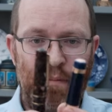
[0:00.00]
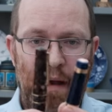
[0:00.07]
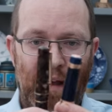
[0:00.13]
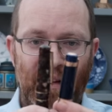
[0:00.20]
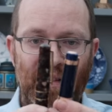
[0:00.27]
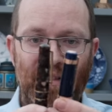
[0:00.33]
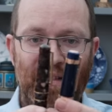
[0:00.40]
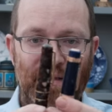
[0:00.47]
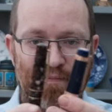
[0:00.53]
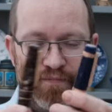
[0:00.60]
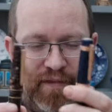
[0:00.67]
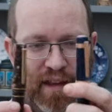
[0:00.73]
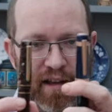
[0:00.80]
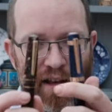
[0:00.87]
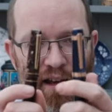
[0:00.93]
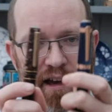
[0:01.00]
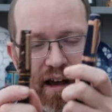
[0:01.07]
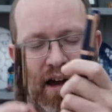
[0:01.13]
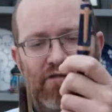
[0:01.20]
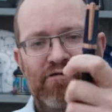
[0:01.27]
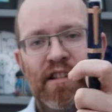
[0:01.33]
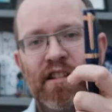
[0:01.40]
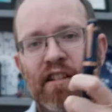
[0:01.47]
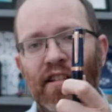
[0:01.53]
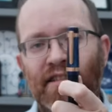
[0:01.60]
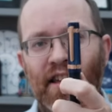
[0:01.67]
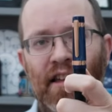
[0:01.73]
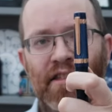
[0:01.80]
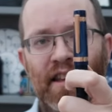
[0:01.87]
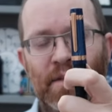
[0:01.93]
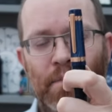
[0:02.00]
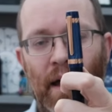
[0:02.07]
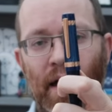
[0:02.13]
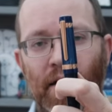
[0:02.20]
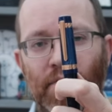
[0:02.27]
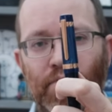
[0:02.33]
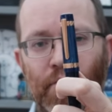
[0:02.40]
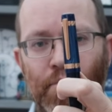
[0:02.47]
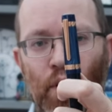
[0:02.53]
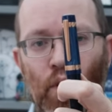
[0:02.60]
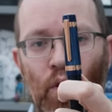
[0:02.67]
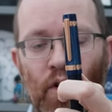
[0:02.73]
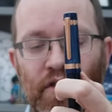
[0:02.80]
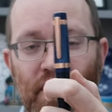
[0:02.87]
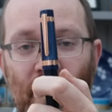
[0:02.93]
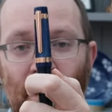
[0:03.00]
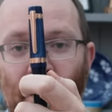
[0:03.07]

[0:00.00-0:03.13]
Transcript: pens, I realised that this pen poured